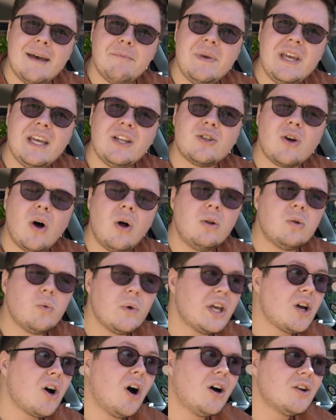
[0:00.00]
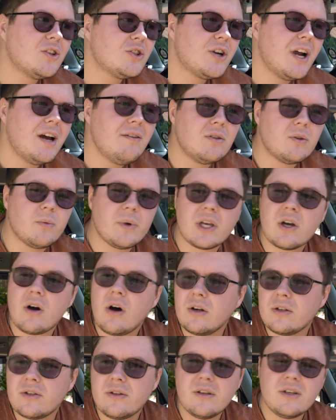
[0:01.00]
being told we can't travel, we
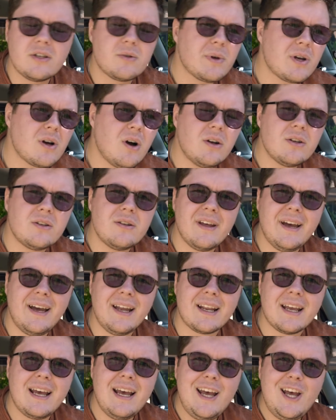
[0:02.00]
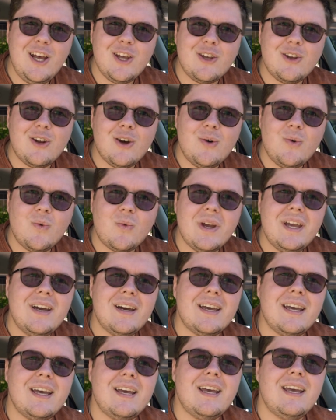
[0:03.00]
can't do this, we can't do that. You know, we
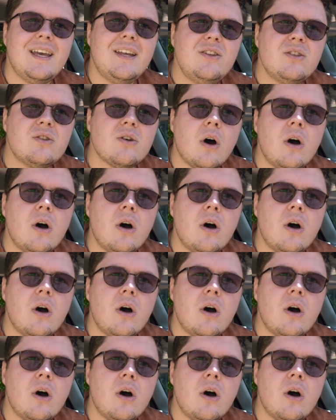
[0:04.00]
are into